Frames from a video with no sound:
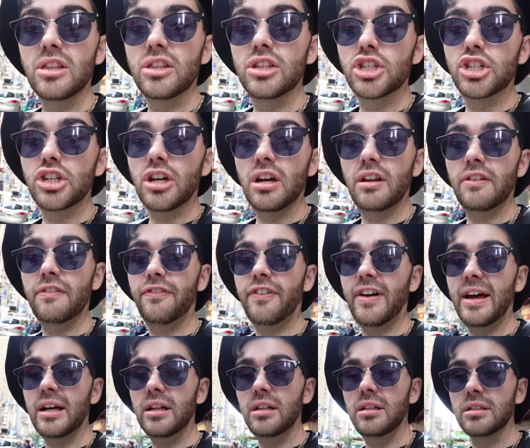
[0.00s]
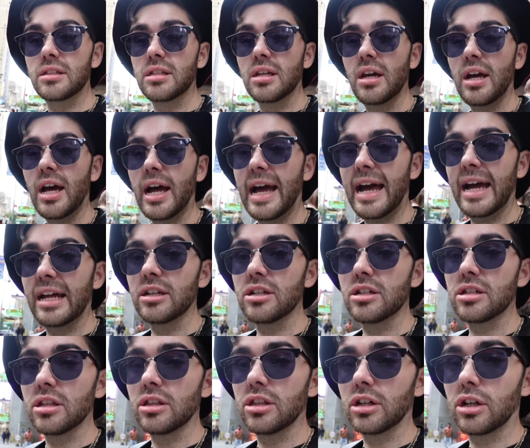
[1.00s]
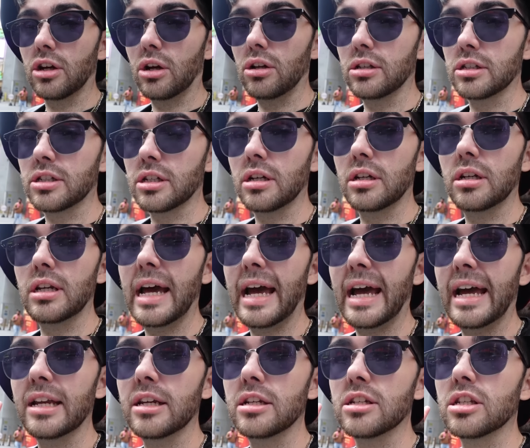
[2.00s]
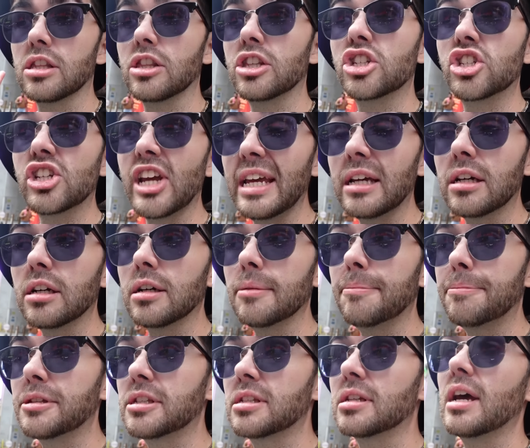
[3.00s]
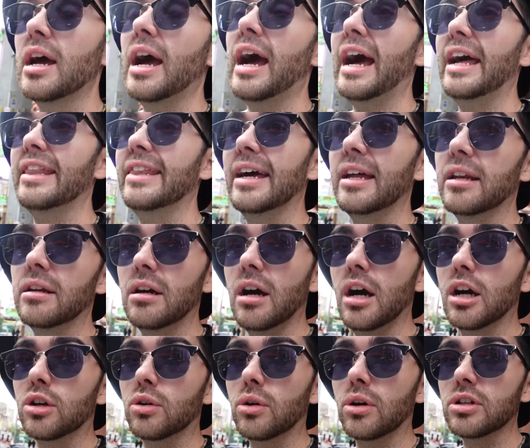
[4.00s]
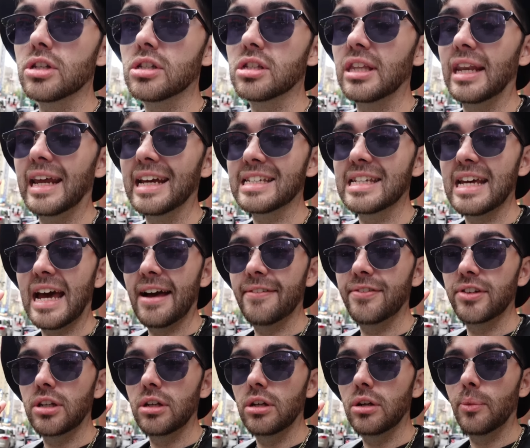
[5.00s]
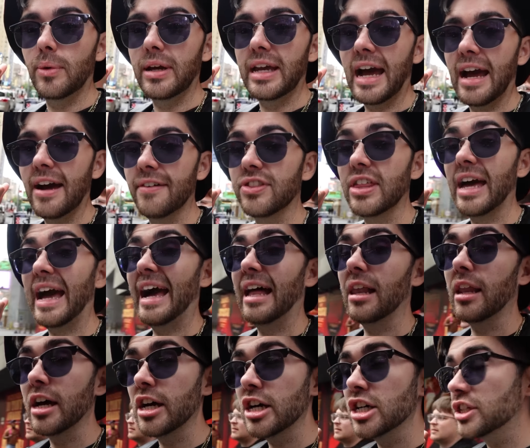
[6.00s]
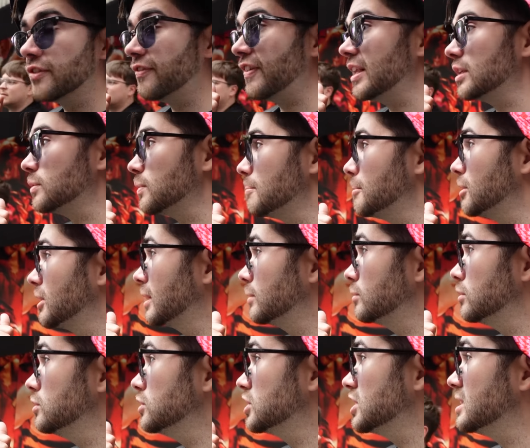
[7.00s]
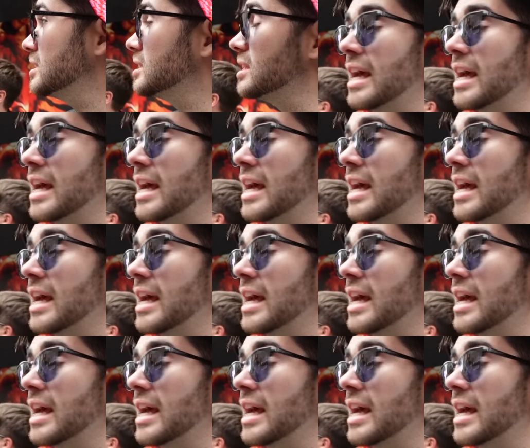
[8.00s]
the Schoenfeld and the Golden and the Jacobs, and then across the next avenue we have the Al Hirschfeld where Moulin Rouge is,